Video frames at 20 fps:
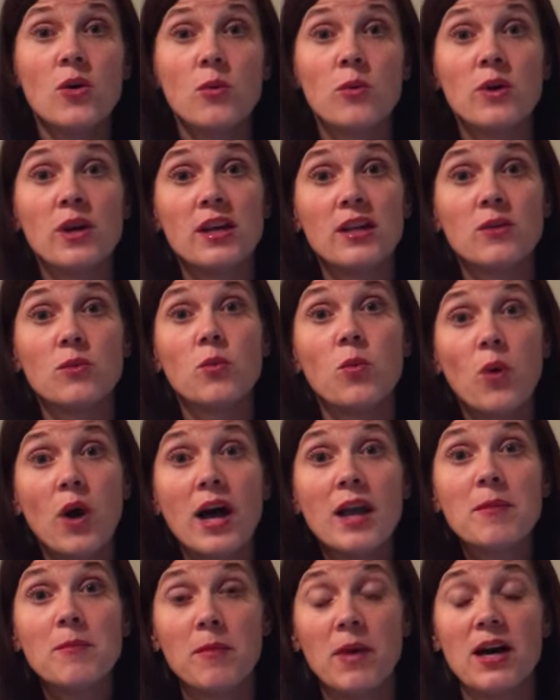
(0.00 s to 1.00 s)
when
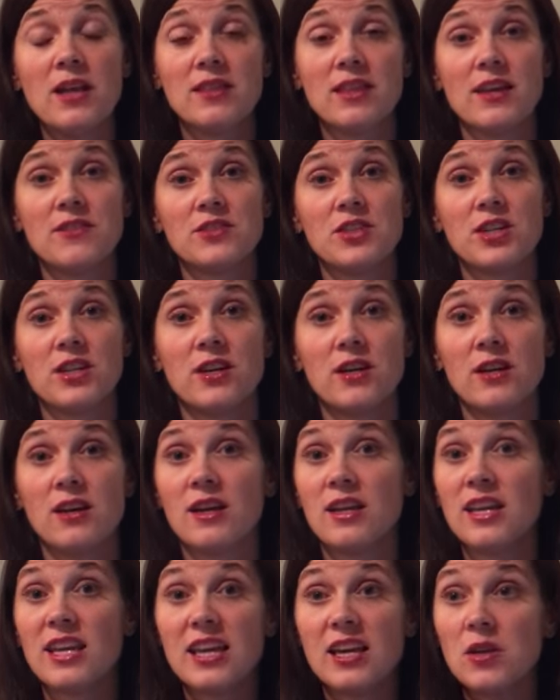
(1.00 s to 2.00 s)
1 month after
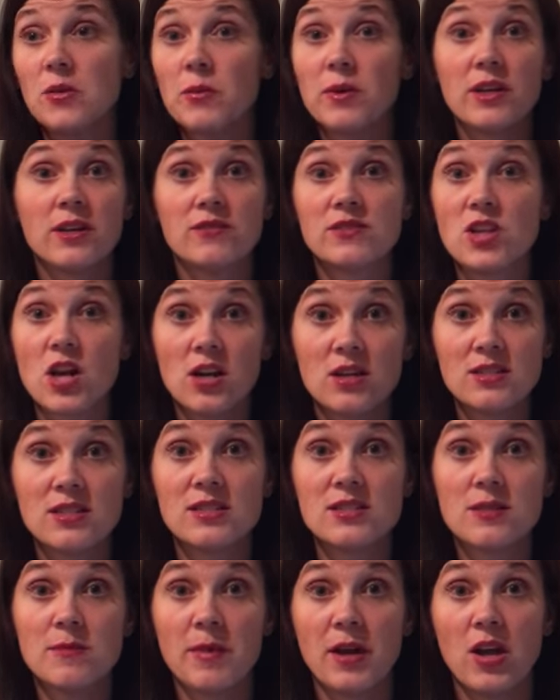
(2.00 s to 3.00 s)
getting rid of
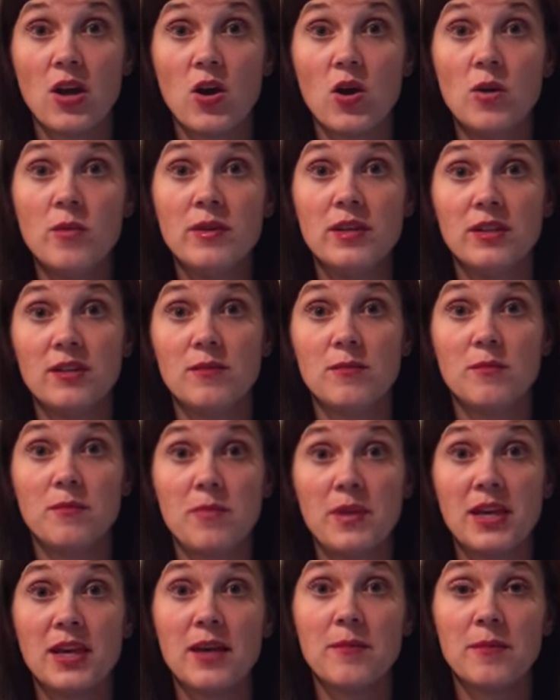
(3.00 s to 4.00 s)
toxins in my home and
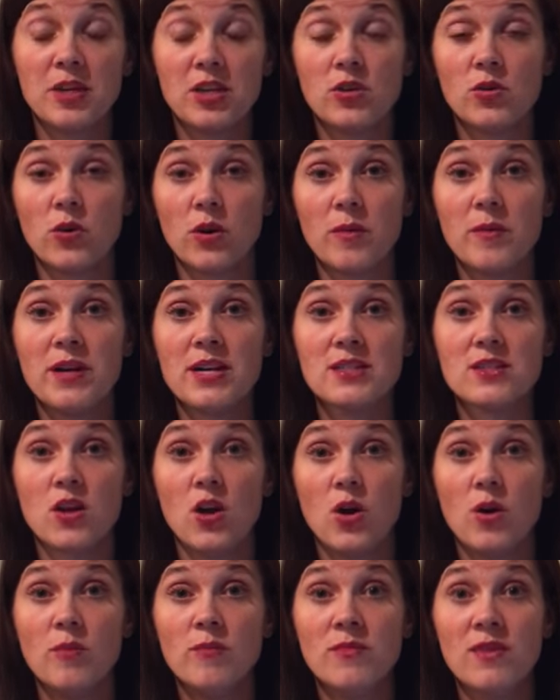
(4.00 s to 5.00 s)
becoming a Norwex
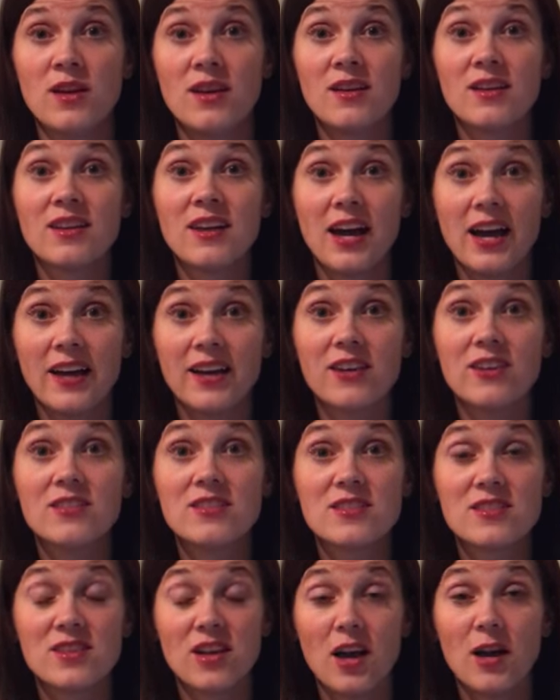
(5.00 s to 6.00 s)
home, Kyle
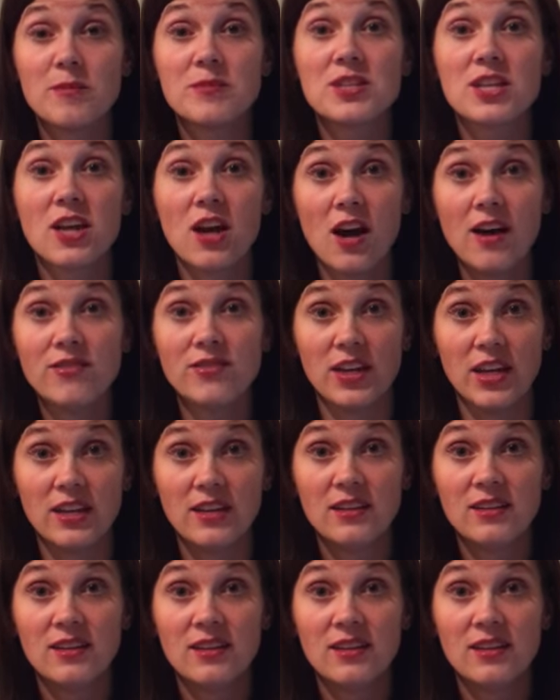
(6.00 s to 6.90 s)
stopped coughing.